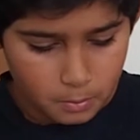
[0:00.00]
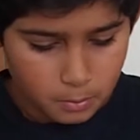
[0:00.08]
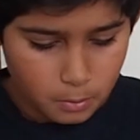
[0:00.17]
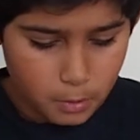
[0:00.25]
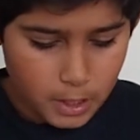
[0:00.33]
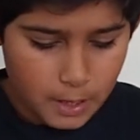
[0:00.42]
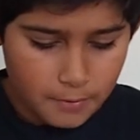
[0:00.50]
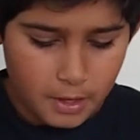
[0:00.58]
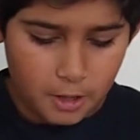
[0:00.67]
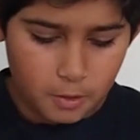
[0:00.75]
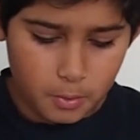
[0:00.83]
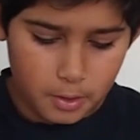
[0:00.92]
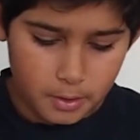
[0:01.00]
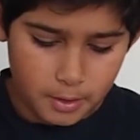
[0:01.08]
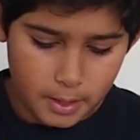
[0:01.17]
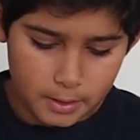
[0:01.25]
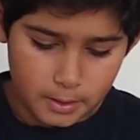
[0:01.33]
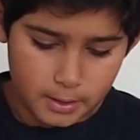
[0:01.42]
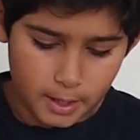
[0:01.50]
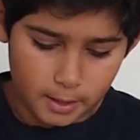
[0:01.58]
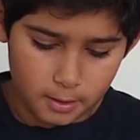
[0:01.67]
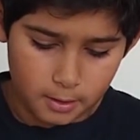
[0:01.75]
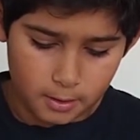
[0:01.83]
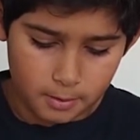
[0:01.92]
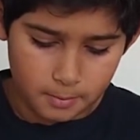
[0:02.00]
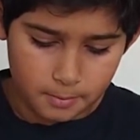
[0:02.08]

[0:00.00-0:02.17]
Or we can have the other one and stack it.